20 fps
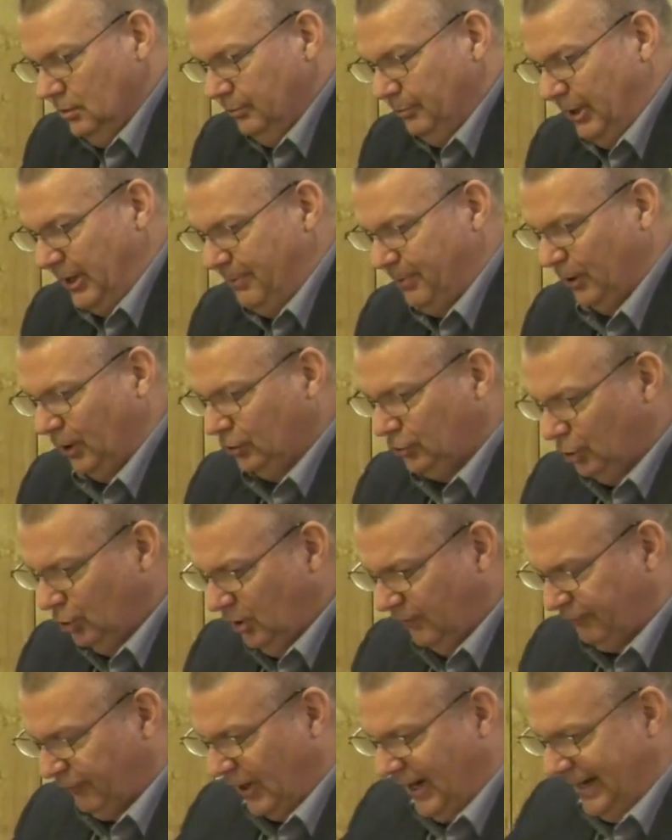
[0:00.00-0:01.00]
People are too
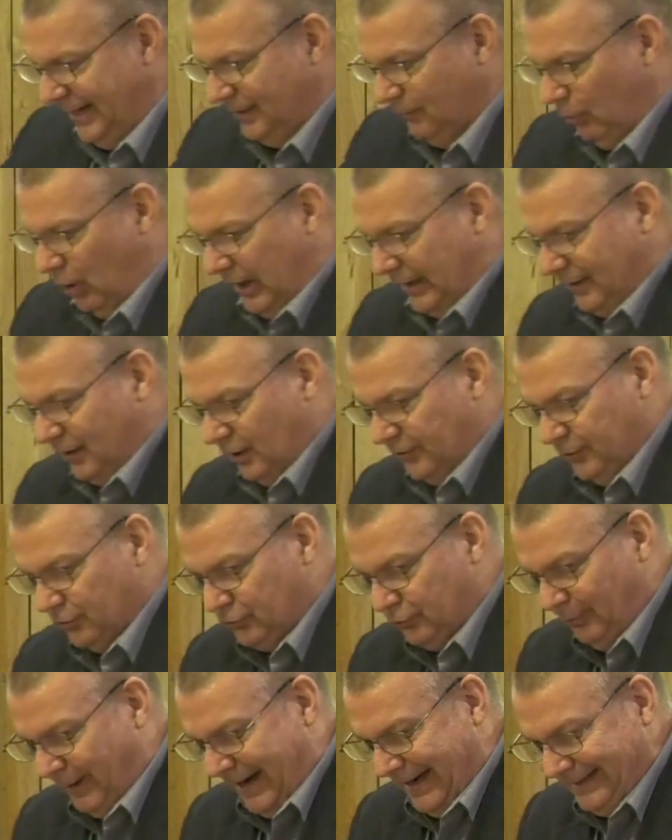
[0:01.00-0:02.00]
afraid of what
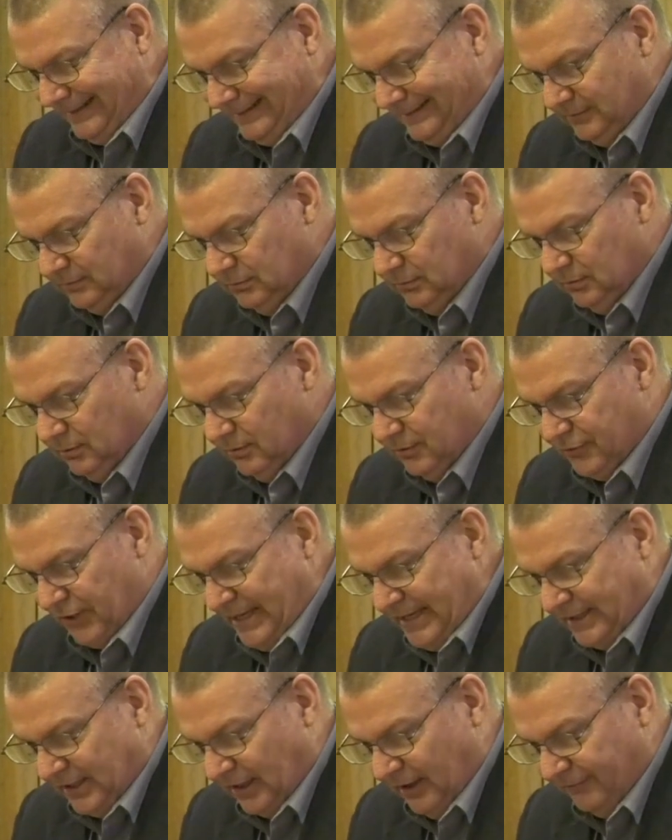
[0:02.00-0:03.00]
others might
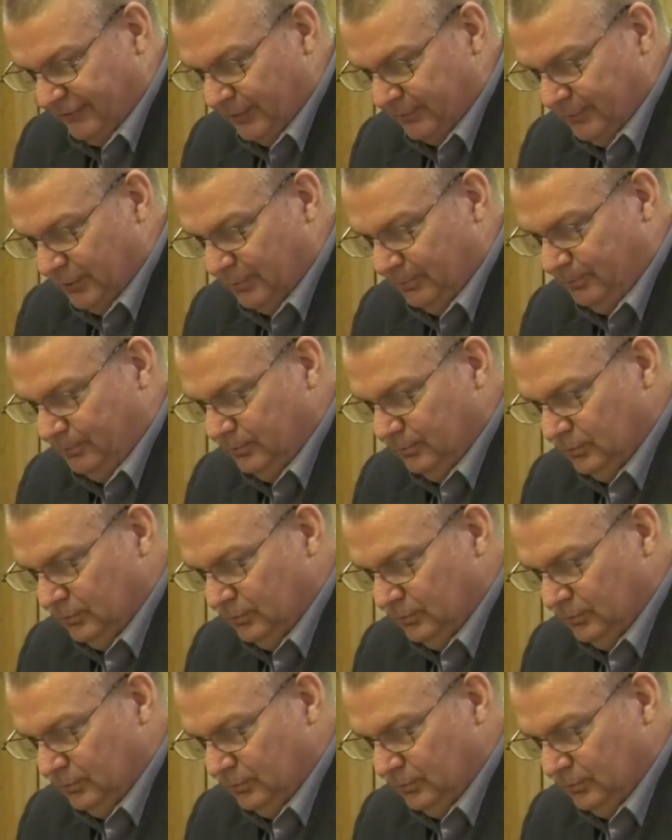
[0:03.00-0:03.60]
think of them to